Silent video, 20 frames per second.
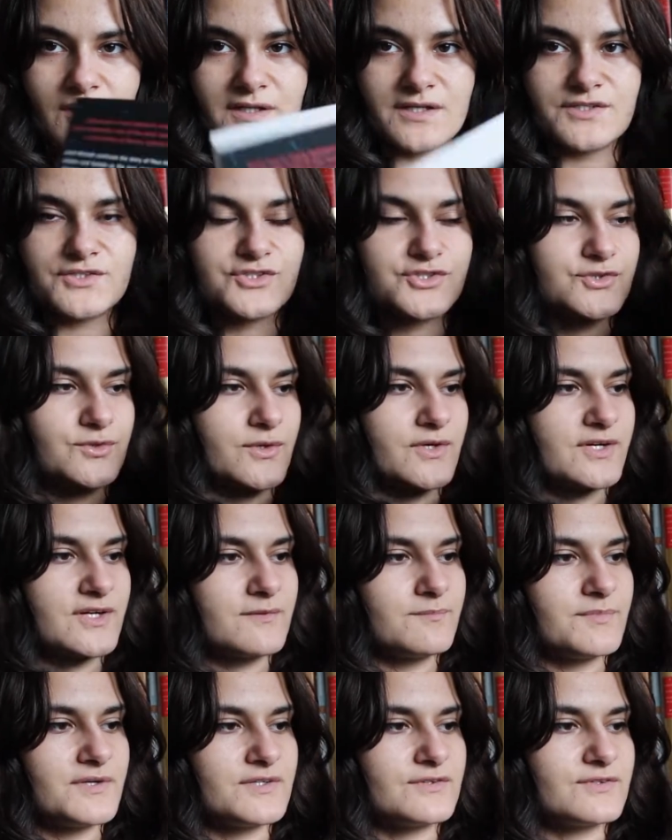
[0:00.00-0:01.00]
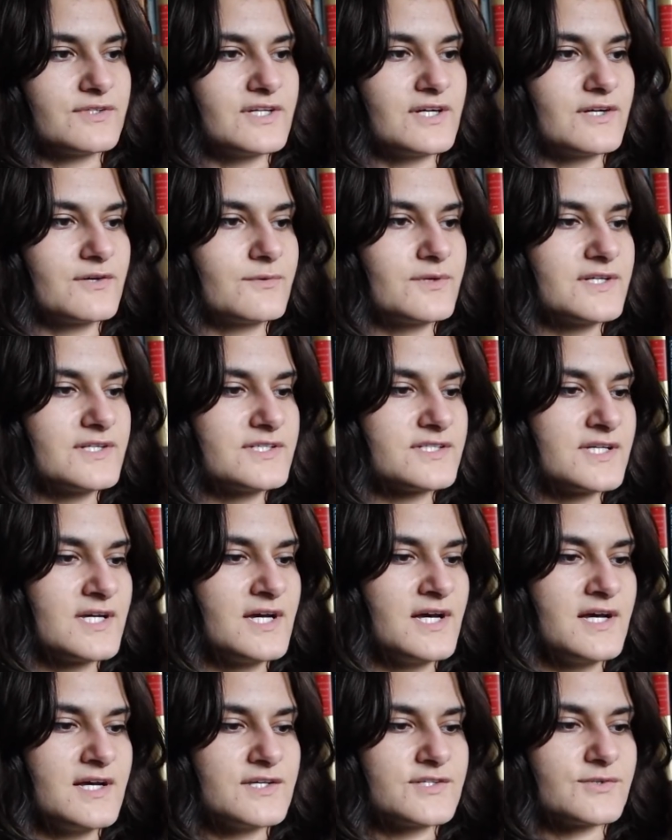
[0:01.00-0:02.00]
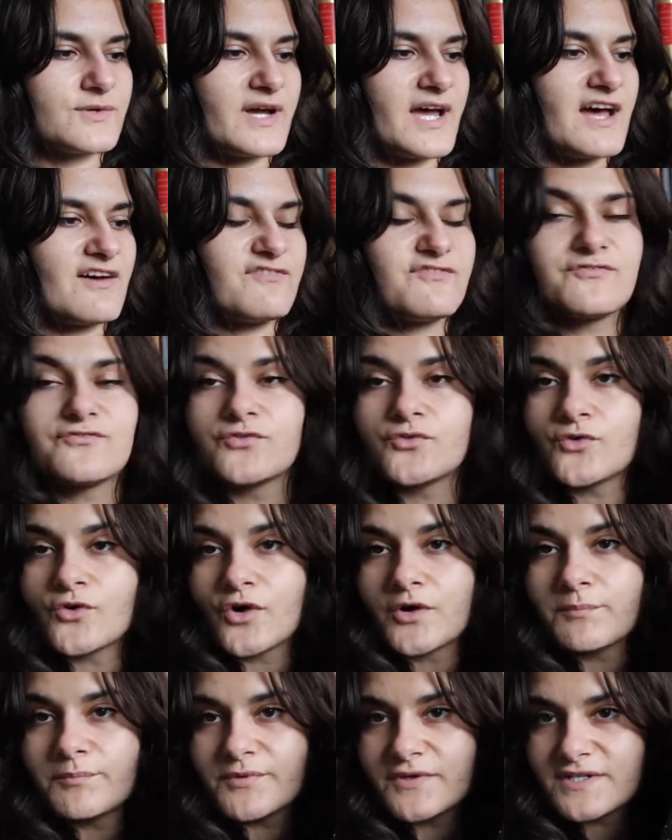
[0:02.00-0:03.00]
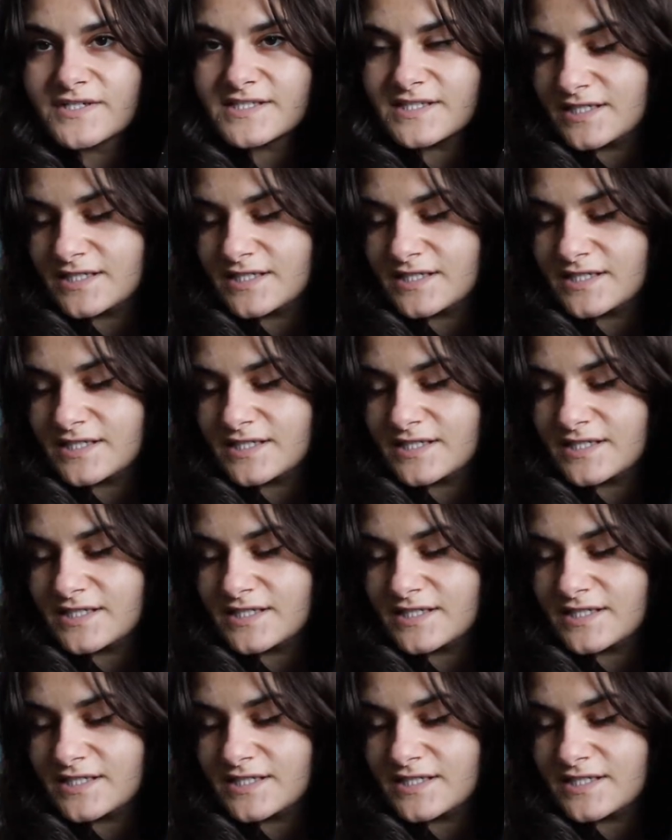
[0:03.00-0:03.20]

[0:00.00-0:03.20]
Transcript: and short compared to the other ones. So I have 4 books